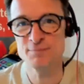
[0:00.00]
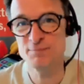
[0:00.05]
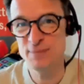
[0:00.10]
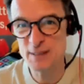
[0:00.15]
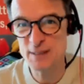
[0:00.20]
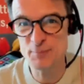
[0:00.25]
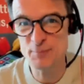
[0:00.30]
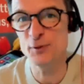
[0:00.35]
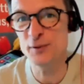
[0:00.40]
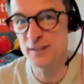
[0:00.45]

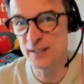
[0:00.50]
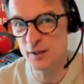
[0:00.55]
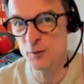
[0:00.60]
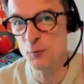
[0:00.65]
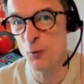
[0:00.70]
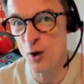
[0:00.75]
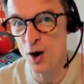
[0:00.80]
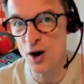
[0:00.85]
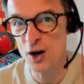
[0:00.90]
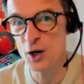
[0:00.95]
People did
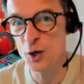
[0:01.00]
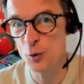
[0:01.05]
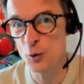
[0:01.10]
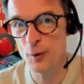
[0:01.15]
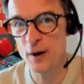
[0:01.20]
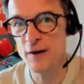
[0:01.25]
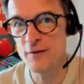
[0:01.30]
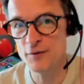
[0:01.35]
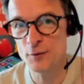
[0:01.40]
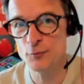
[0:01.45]
walk
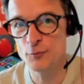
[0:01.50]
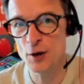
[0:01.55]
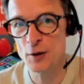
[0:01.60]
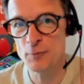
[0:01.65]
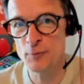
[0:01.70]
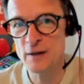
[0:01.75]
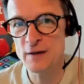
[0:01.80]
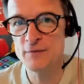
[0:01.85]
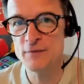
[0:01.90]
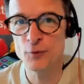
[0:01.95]
away from
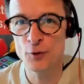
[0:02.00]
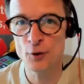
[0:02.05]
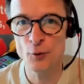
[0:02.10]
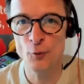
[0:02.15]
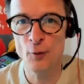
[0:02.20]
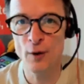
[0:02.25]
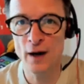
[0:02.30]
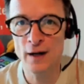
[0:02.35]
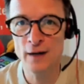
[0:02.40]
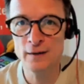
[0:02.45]
red meat for a
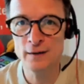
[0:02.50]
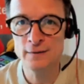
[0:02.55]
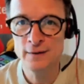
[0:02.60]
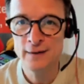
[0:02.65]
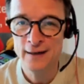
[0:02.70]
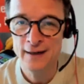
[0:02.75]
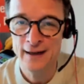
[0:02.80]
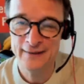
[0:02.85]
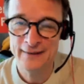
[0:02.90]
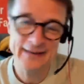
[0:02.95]
while,
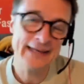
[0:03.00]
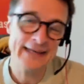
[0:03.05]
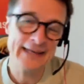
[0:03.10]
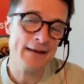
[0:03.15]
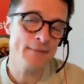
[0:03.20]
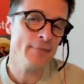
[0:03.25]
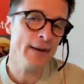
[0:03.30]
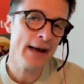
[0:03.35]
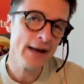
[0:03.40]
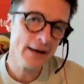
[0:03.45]
and they
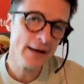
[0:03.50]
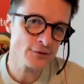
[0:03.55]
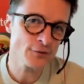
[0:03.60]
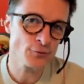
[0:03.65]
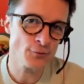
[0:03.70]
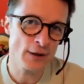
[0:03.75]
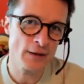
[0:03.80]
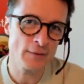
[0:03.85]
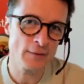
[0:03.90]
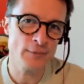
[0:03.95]
came back to
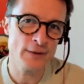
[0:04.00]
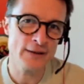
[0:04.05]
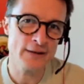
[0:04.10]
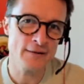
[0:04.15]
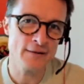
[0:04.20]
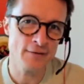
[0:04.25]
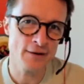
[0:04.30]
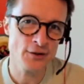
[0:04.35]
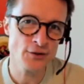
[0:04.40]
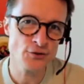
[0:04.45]
red meat
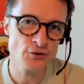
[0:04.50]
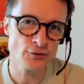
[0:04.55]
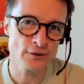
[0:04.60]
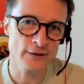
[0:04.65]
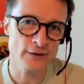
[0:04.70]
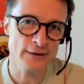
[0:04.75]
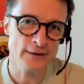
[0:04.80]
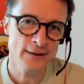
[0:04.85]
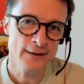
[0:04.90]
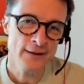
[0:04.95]

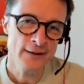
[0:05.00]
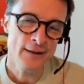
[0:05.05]
eventually.